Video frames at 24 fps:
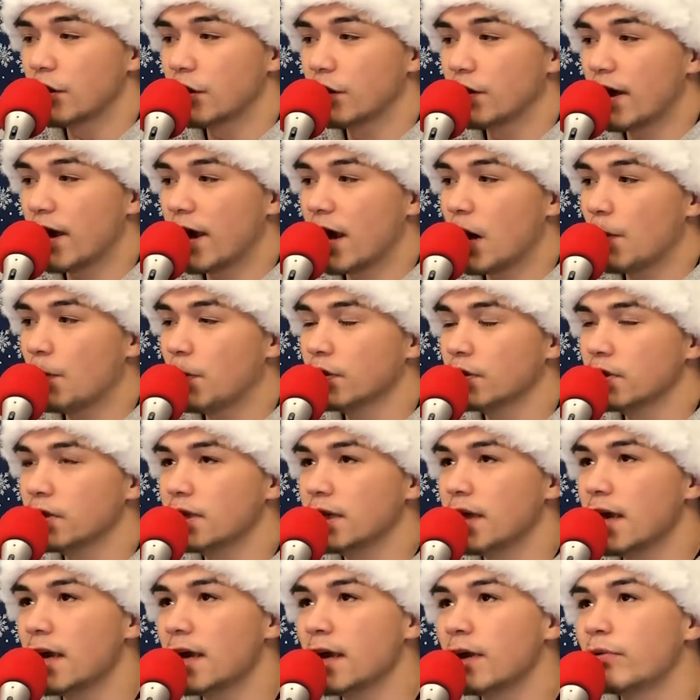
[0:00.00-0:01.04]
you that happened
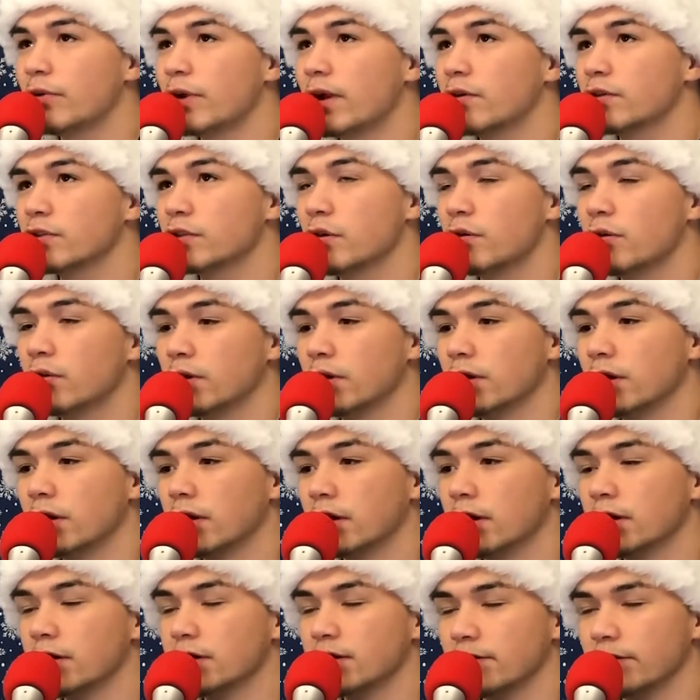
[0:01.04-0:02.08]
today when I was going
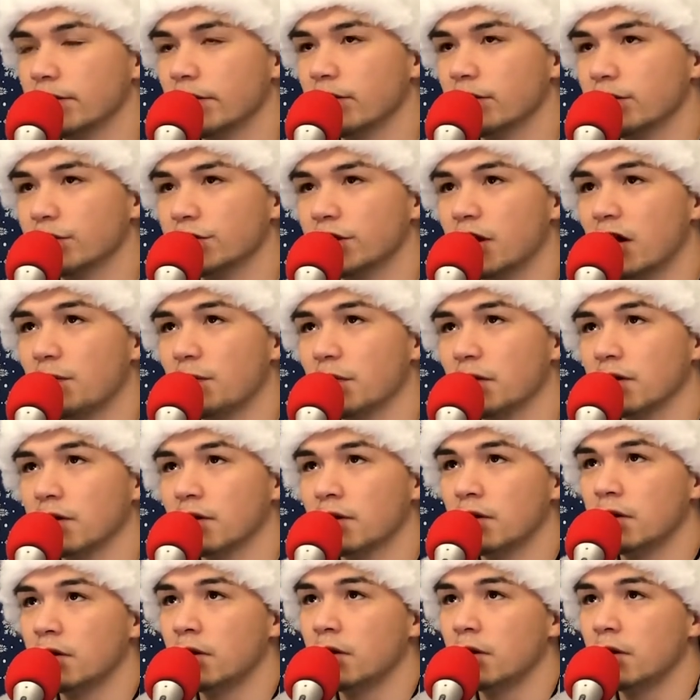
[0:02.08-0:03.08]
to get some little shopping.